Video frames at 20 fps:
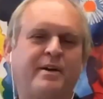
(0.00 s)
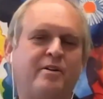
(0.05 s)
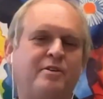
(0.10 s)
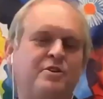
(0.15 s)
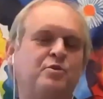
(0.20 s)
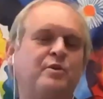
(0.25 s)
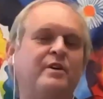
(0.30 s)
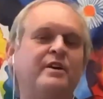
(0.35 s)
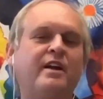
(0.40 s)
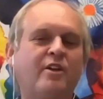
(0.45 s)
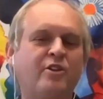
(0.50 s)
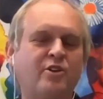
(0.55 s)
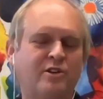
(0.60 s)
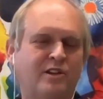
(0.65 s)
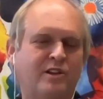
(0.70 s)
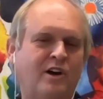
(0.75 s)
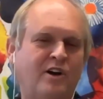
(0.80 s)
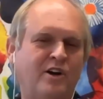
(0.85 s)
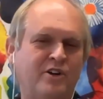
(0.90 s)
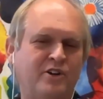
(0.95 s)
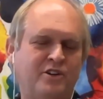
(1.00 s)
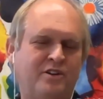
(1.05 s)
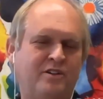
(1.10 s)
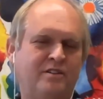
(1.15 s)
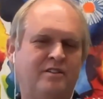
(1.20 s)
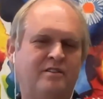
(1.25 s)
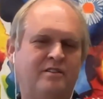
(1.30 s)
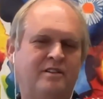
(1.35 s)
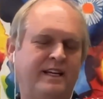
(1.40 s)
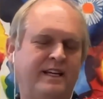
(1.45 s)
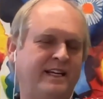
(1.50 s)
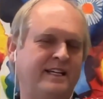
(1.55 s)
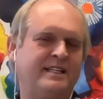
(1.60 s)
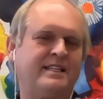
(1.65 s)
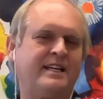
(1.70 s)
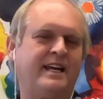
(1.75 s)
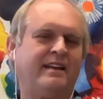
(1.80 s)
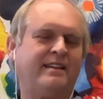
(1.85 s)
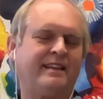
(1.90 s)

it to another large thing at stake.